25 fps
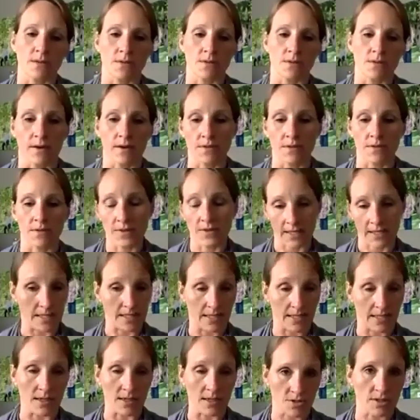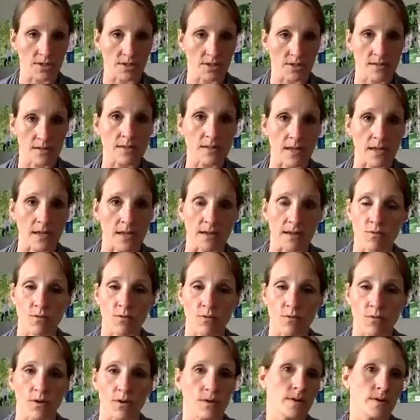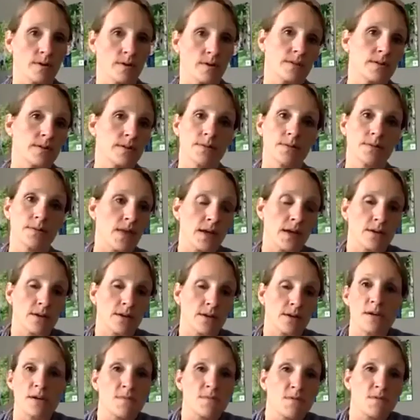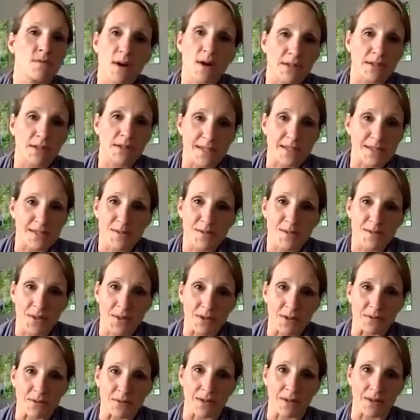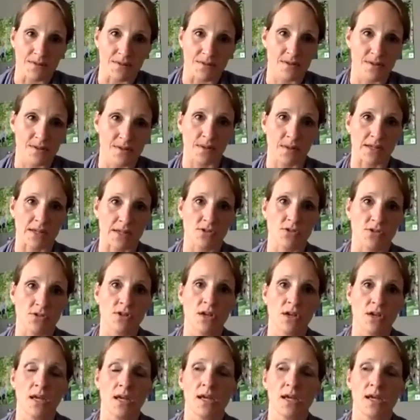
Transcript: thickening agent, say for that cream of wild rice soup that you love so much,